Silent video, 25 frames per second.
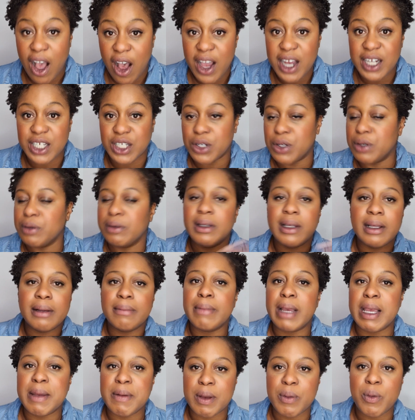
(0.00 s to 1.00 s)
I do,
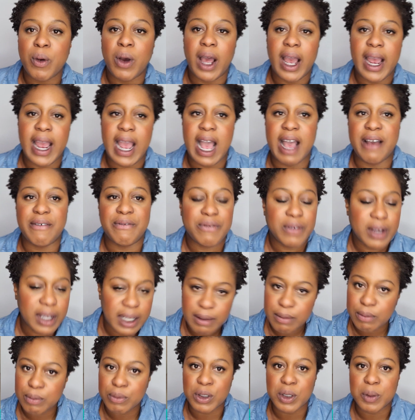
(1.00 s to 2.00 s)
maybe what I have
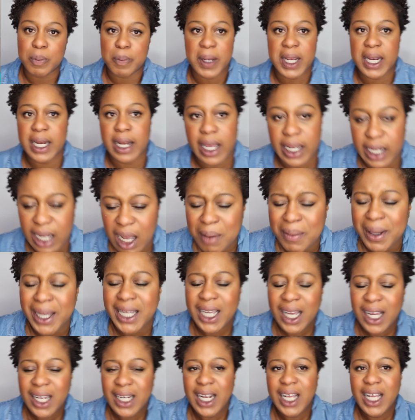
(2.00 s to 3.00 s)
would be like, oh my
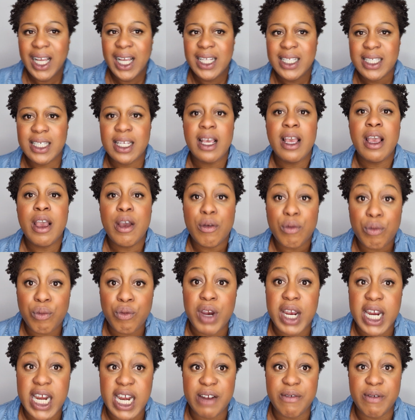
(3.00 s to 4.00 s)
goodness,
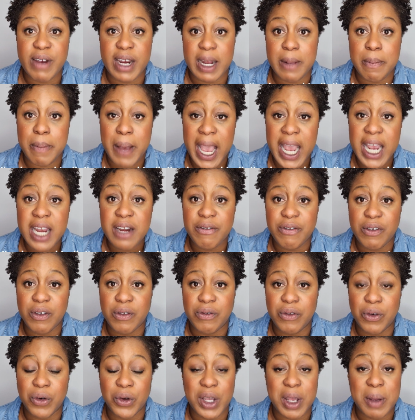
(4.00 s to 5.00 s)
really, really painful
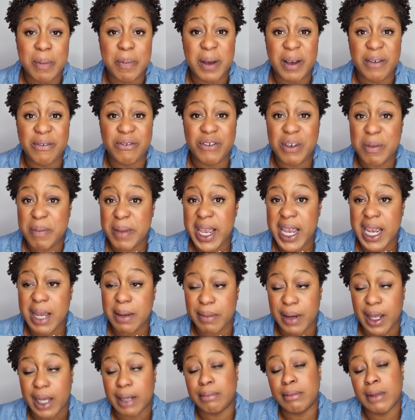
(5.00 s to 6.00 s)
for you. But for me,
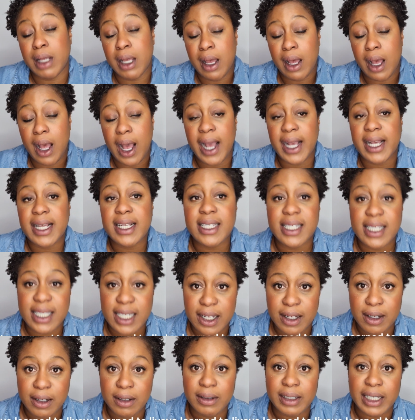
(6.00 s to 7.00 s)
I'm like, I can
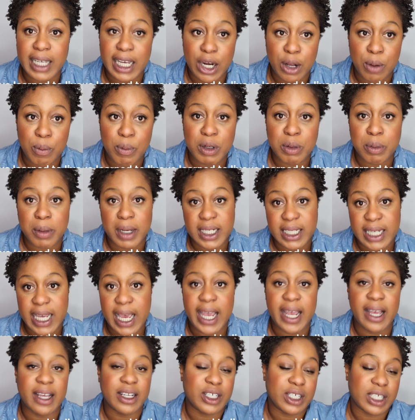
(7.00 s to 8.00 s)
still get on with my
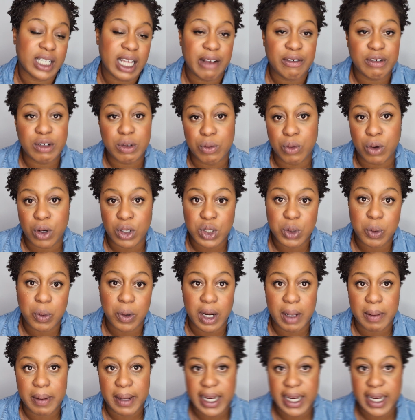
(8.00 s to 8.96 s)
day. I just have to watch what I'm